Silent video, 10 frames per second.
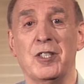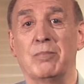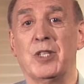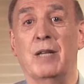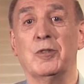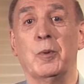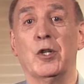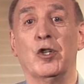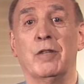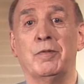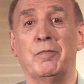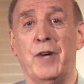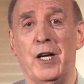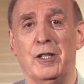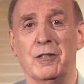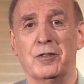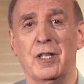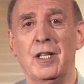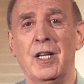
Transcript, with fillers: sometimes we learn them from failures.